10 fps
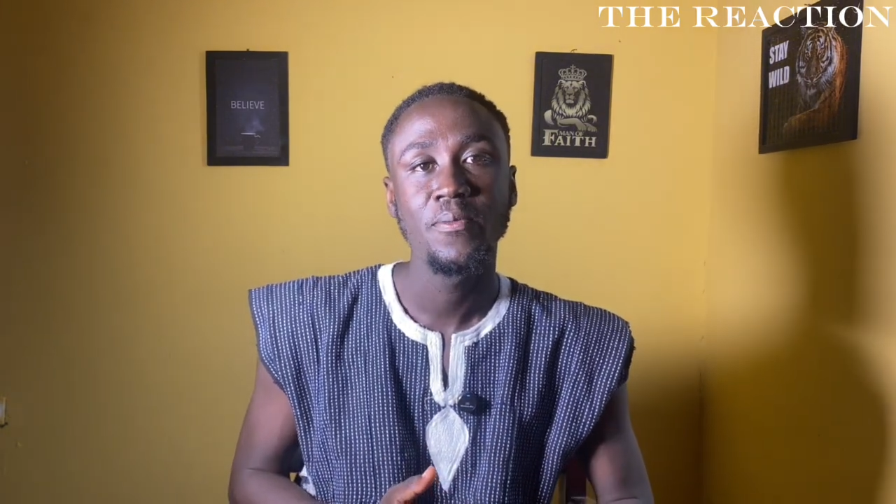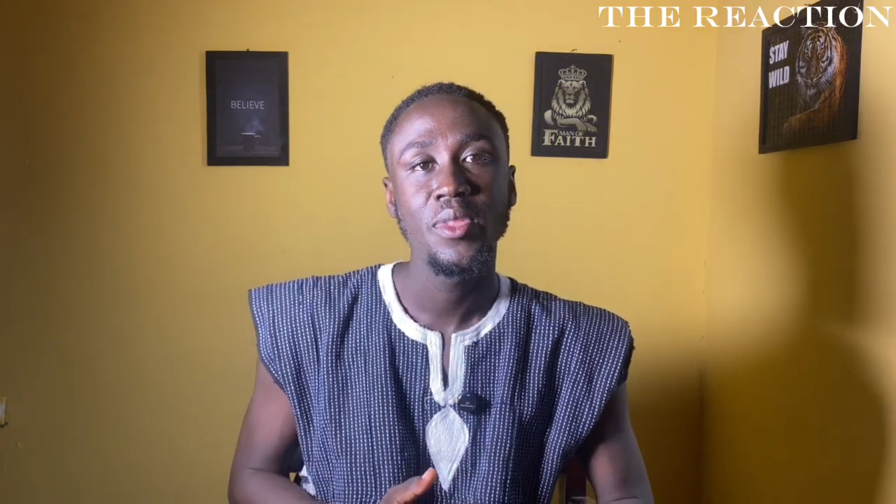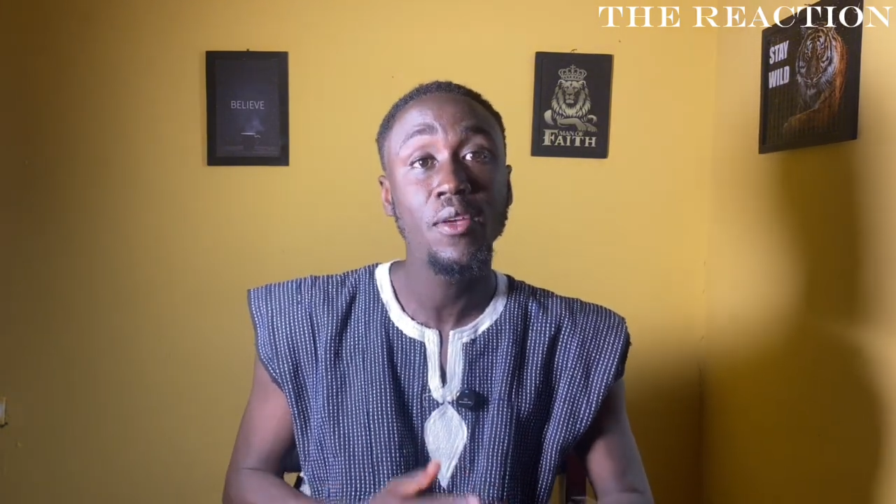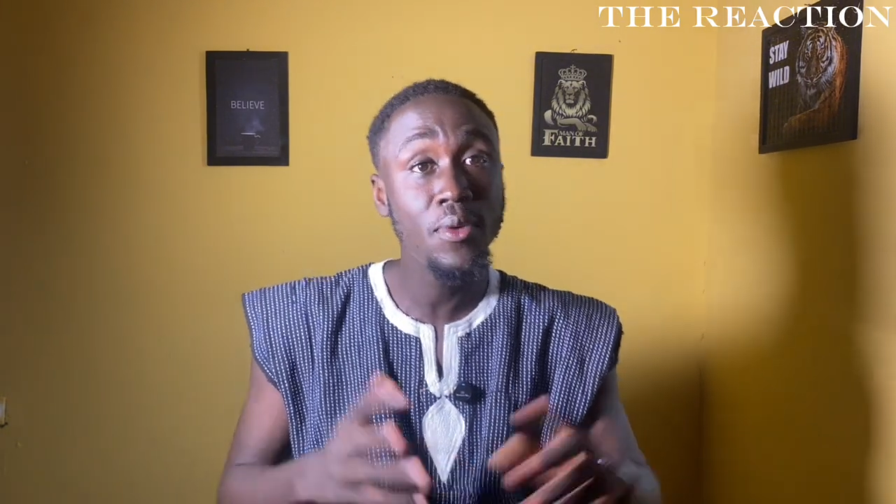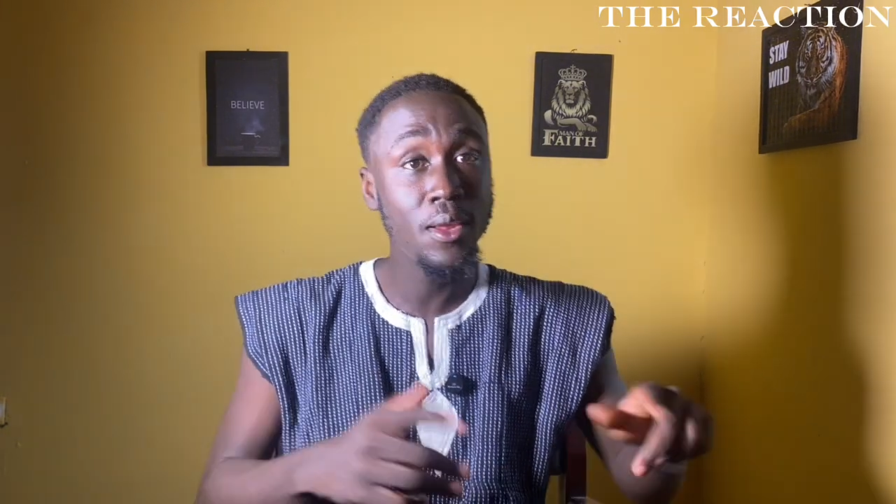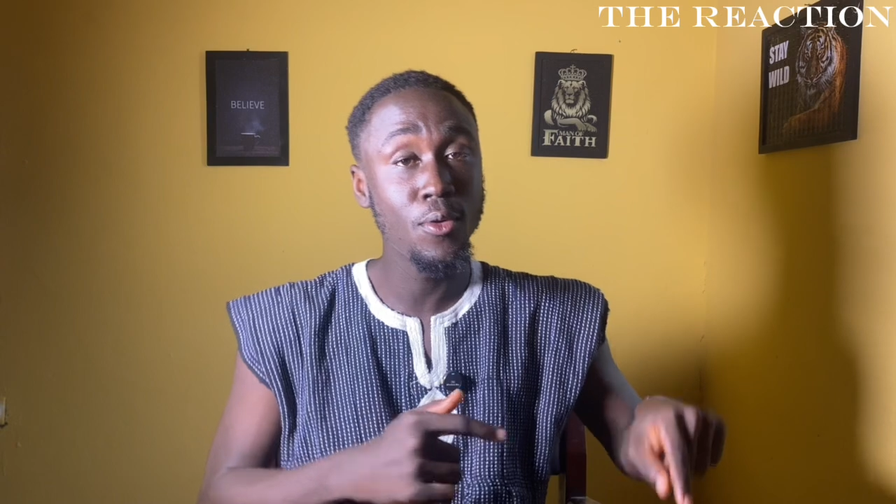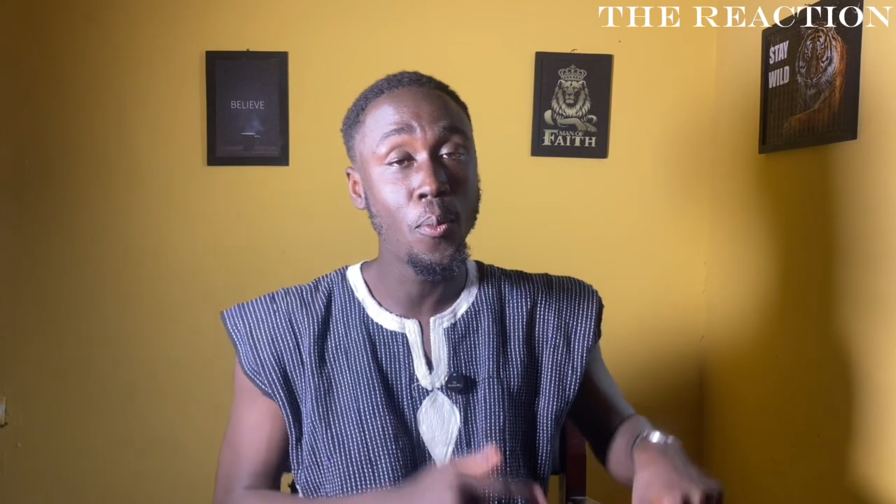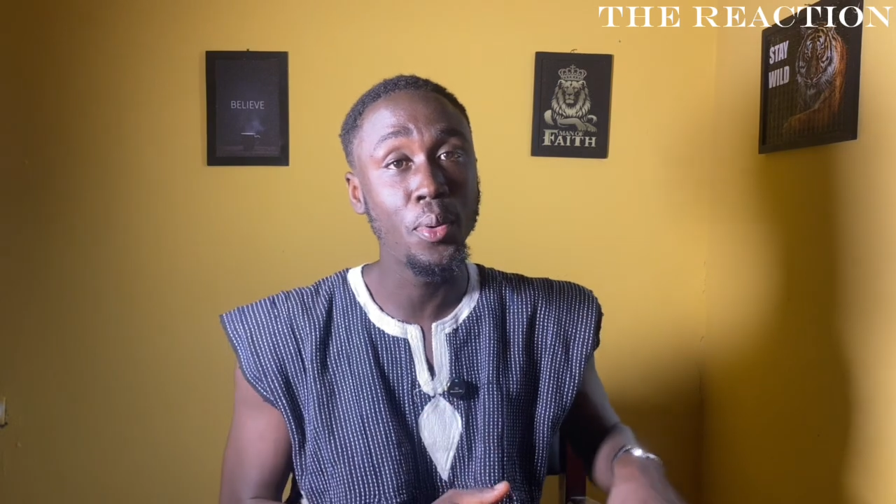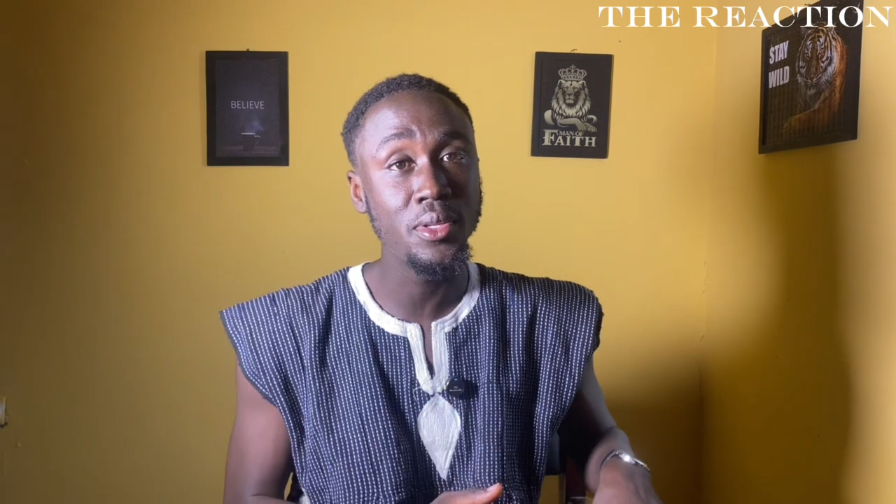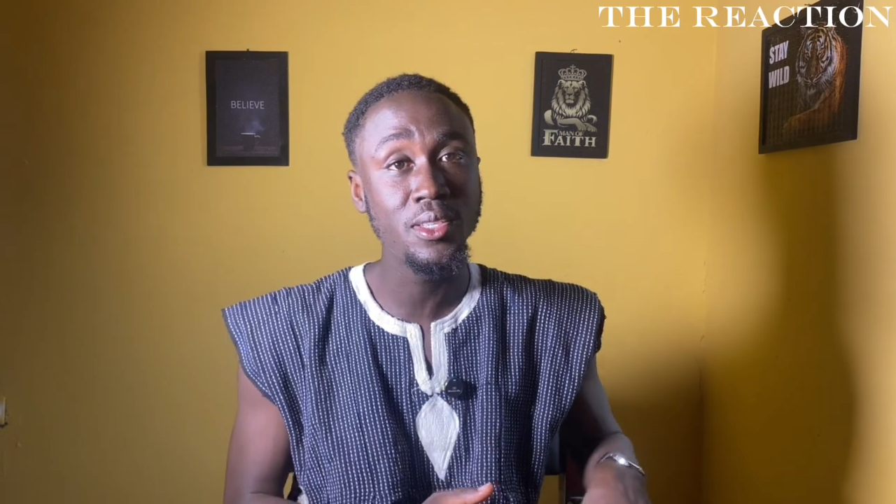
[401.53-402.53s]
even in
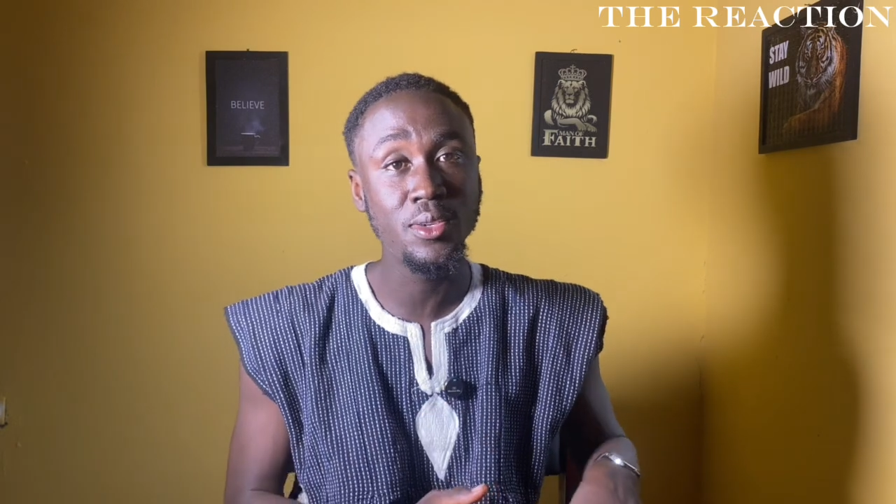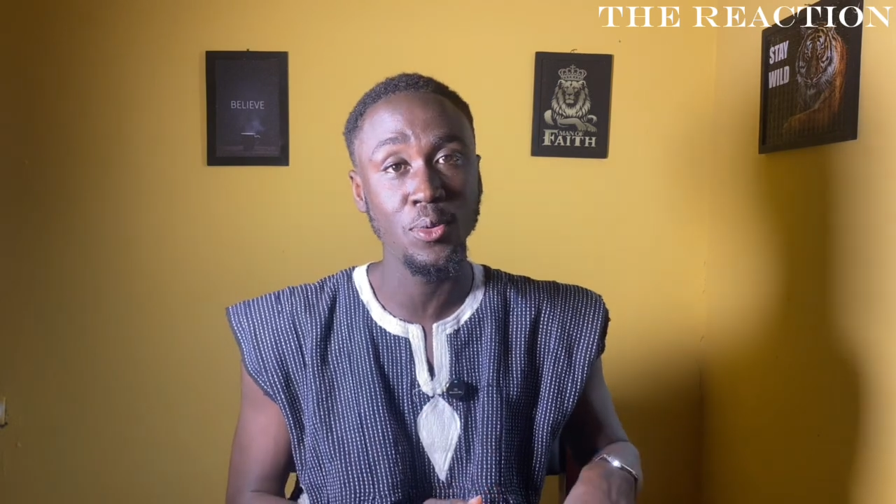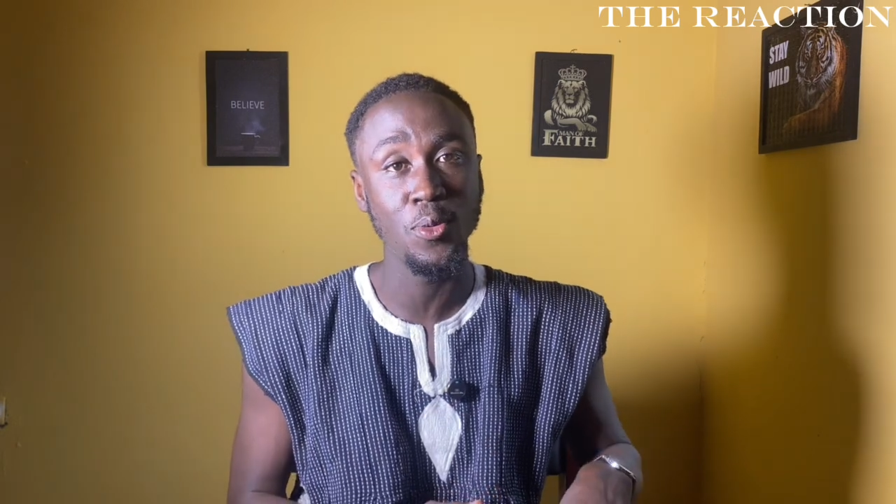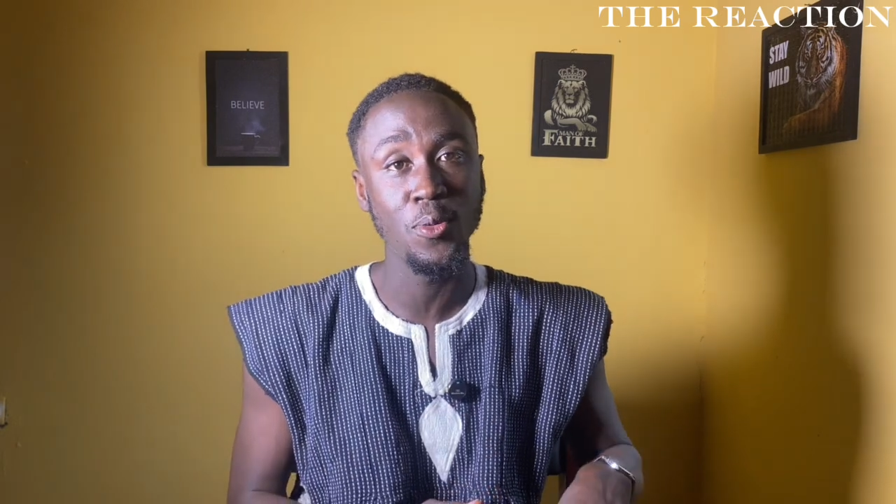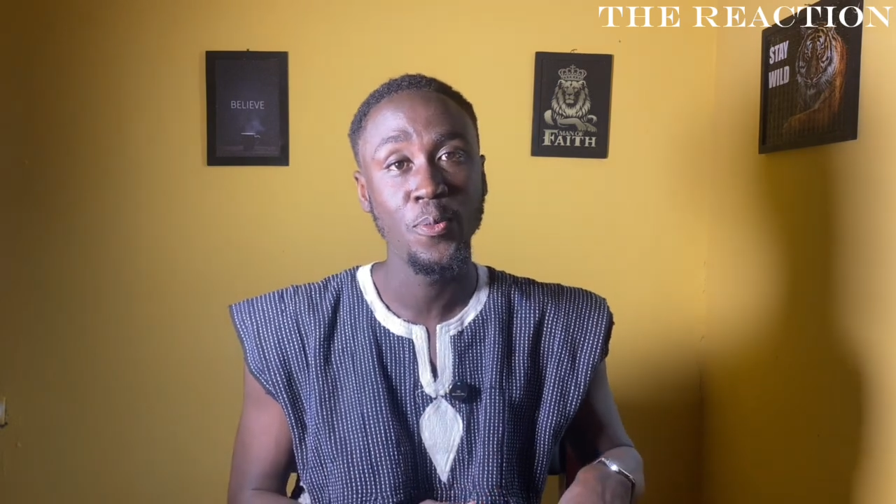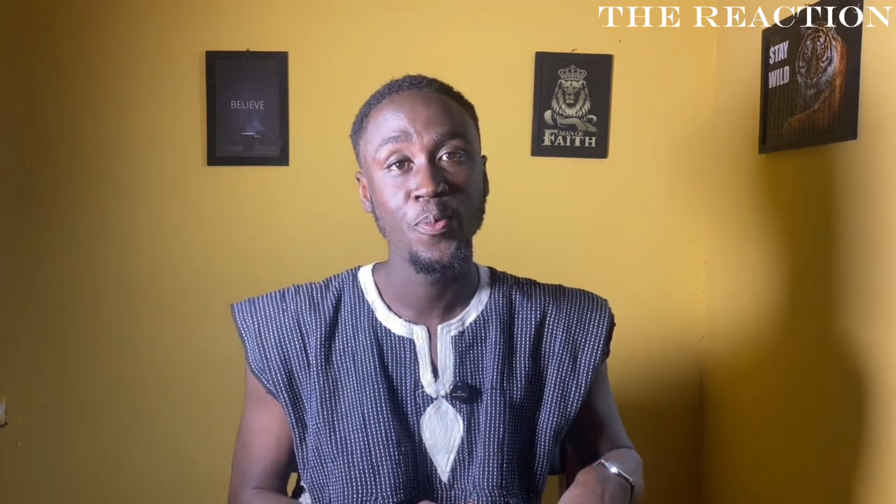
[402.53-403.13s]
opposition.